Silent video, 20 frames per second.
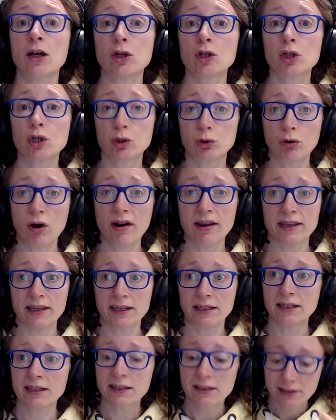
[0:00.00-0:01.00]

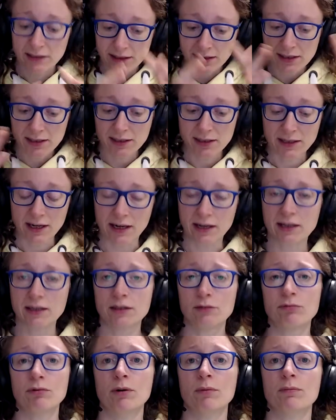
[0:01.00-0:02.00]
trying to stay in
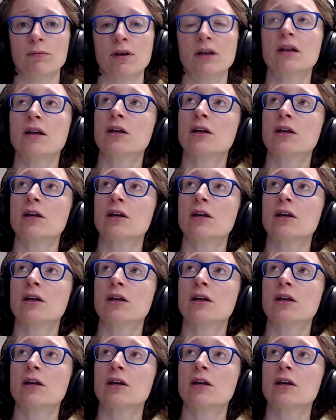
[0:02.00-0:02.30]
the room,